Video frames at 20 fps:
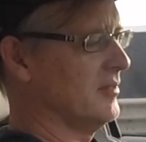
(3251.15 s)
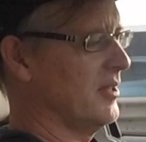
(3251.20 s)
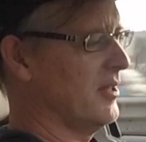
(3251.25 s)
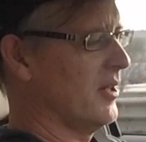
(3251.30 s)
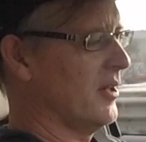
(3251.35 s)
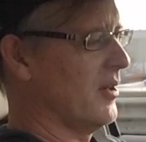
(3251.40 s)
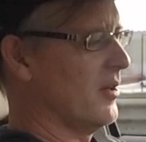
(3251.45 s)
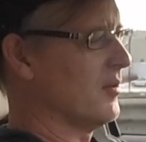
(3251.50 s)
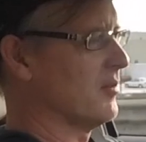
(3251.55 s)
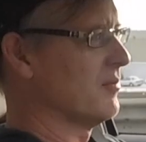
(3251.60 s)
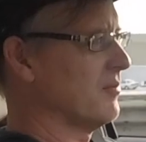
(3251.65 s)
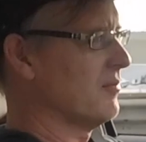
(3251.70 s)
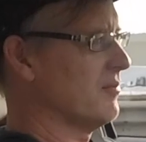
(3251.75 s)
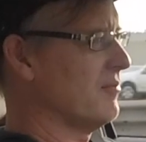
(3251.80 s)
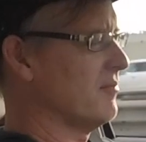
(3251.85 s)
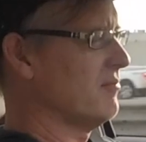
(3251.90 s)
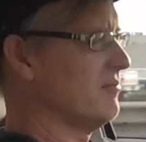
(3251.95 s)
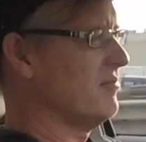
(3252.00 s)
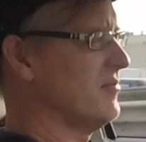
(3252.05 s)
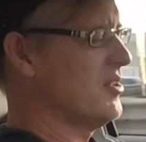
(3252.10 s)
you know,
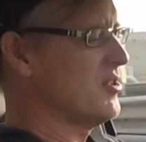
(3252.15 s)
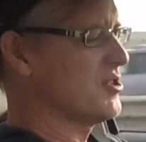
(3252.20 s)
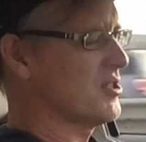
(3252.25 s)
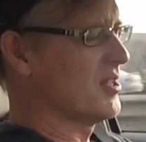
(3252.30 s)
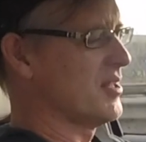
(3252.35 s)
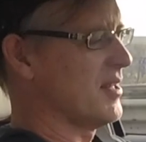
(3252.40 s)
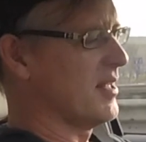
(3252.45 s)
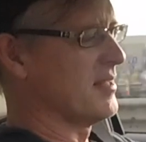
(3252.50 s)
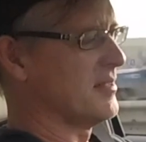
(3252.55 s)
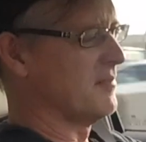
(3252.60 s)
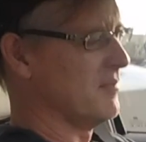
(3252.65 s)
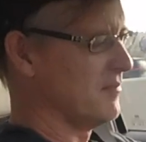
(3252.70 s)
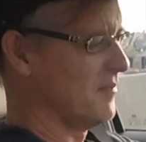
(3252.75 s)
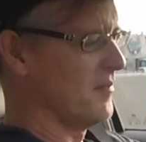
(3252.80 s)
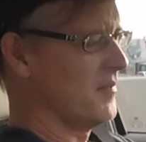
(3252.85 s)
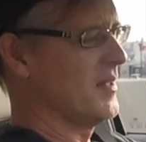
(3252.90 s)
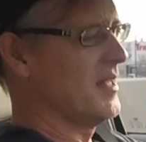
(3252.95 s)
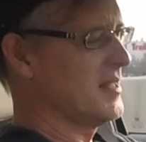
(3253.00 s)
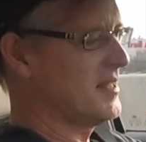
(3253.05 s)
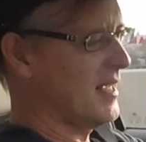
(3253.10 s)
usually
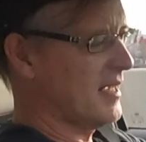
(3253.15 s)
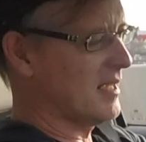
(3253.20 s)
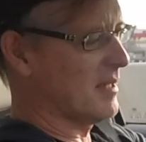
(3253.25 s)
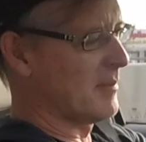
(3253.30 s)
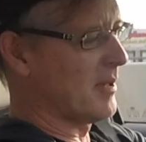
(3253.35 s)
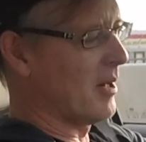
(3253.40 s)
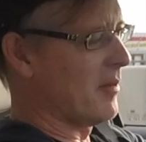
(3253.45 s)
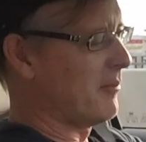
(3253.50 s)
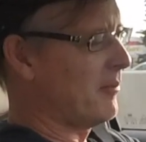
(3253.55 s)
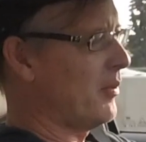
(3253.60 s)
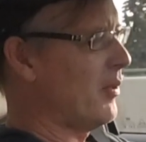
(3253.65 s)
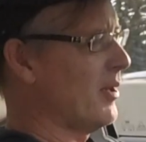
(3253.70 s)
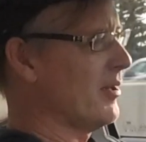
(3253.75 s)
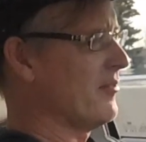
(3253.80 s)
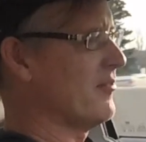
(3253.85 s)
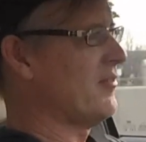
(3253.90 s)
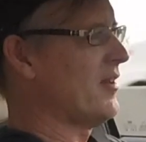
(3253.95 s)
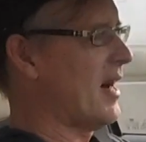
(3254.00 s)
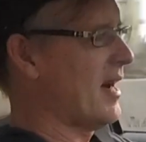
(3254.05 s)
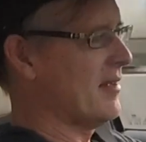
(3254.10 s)
they take about
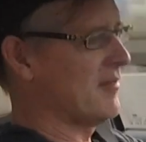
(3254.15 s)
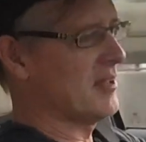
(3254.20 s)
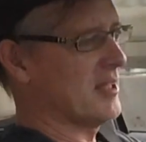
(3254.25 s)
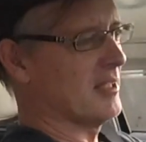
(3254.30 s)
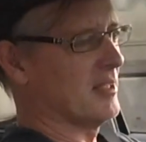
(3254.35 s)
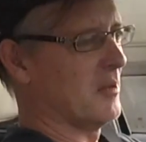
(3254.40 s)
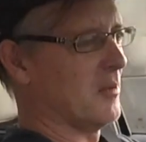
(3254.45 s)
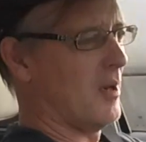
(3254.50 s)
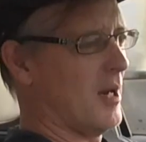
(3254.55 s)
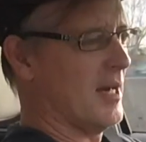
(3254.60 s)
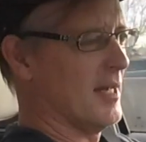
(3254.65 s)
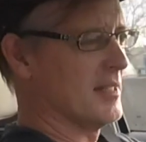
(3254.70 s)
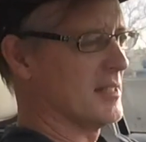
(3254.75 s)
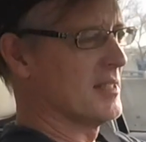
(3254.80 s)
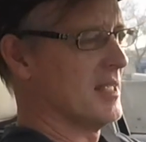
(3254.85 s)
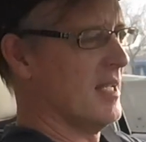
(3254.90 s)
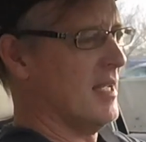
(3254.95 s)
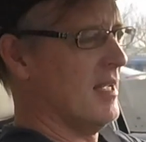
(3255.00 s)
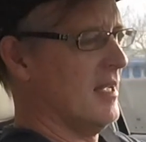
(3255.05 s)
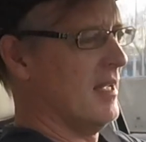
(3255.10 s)
0.5
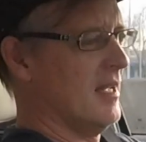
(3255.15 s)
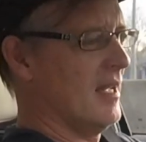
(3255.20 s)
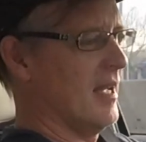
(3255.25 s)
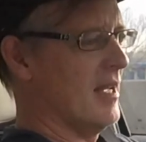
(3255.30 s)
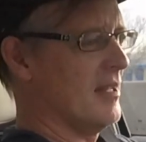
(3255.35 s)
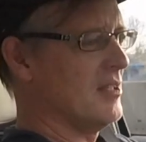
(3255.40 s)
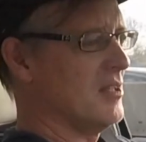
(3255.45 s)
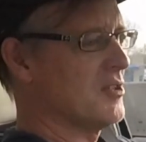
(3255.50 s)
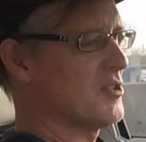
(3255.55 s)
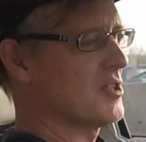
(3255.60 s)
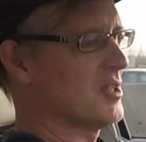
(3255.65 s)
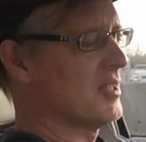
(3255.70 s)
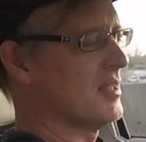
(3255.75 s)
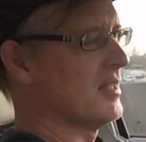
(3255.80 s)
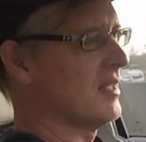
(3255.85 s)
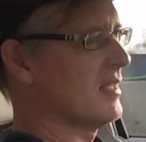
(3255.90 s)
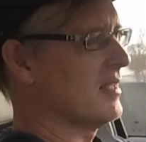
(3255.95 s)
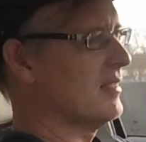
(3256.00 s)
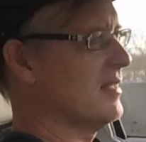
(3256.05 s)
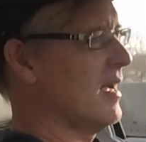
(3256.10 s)
kilowatts, and
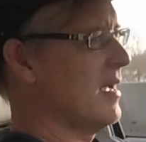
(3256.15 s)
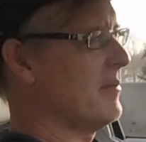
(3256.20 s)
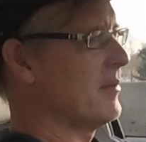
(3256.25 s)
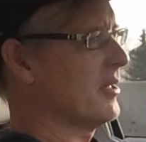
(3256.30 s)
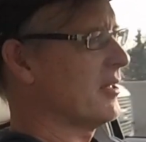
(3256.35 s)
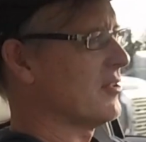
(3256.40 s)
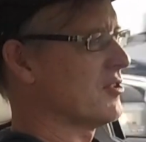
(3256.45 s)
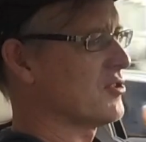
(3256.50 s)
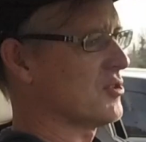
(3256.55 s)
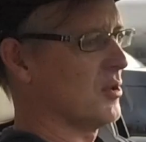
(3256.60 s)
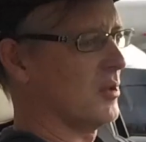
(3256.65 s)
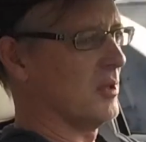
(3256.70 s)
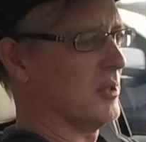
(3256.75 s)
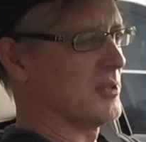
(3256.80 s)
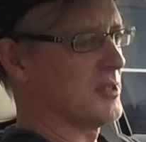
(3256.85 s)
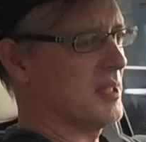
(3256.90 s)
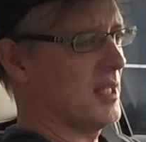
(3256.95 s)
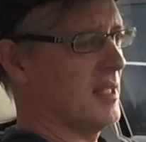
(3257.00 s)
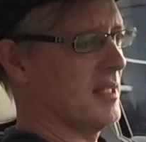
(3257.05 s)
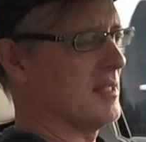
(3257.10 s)
usually the climate
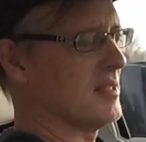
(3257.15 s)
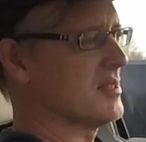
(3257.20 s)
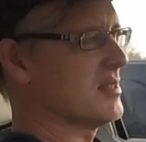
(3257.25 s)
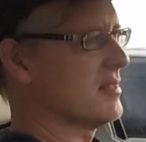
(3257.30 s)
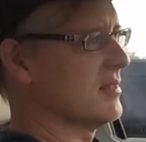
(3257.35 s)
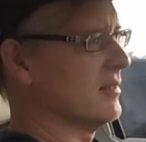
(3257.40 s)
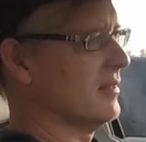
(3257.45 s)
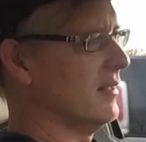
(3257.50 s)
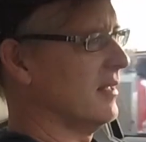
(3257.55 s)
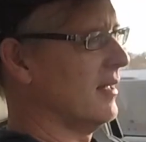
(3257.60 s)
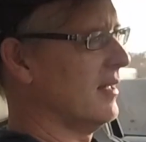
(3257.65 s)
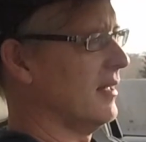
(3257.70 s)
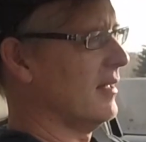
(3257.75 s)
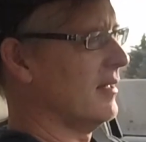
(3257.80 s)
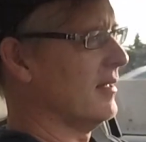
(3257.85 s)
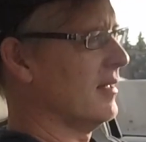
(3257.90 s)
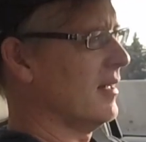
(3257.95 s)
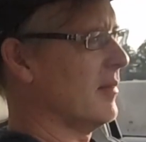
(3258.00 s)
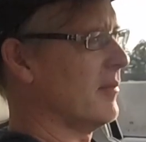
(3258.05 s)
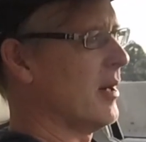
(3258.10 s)
control takes
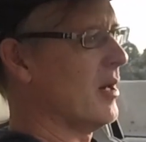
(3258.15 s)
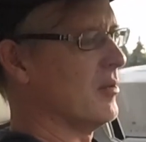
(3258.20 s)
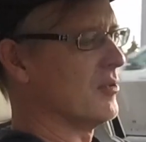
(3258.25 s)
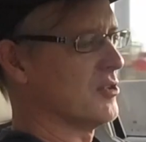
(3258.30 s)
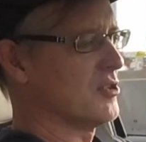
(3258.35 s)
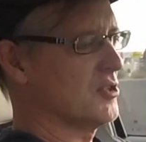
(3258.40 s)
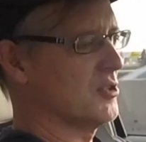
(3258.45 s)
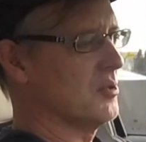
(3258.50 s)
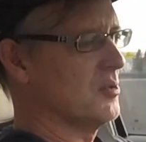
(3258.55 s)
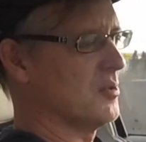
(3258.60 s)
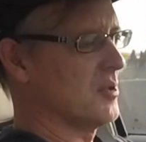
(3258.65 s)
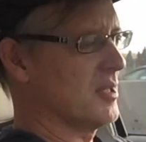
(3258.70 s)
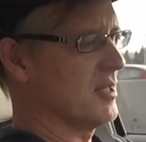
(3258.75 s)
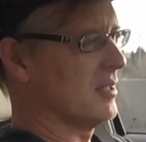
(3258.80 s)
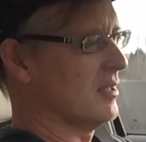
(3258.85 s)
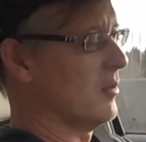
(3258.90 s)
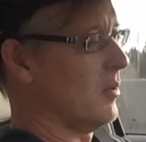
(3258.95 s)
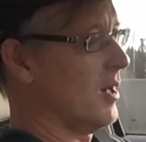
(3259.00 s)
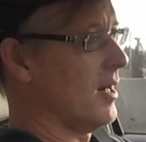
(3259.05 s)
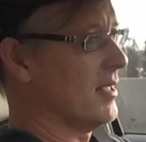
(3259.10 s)
about 2
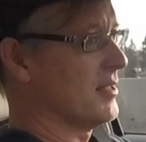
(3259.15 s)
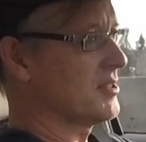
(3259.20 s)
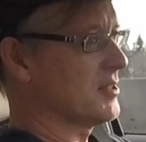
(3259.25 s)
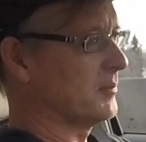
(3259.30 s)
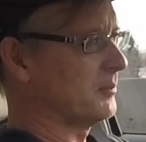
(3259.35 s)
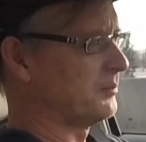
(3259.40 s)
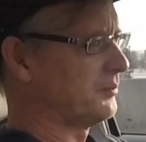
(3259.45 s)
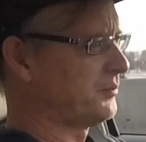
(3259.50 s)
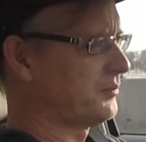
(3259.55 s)
kilowatts.